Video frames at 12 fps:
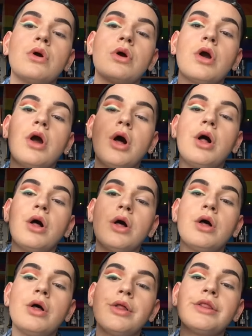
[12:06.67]
Girl,
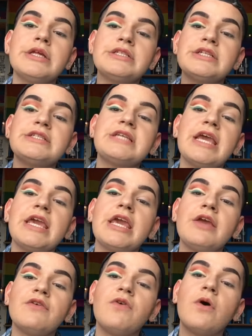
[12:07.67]
this is
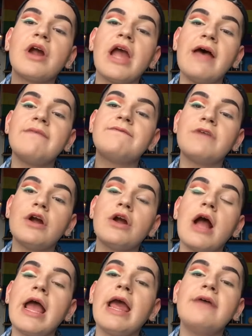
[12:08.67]
taking forever.
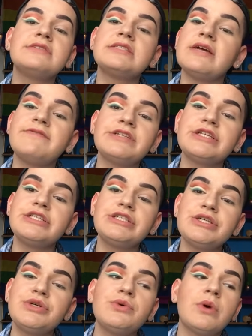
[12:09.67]
I have stuff to
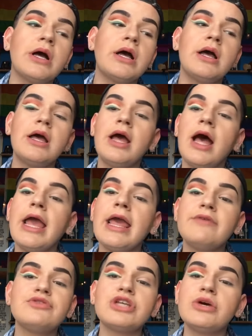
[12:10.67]
do. I
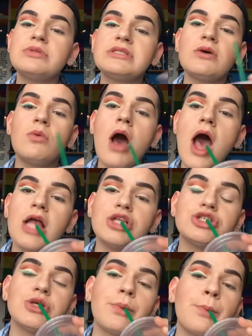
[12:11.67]
have shows to
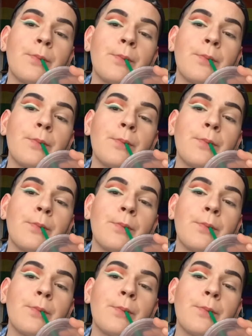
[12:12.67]
watch.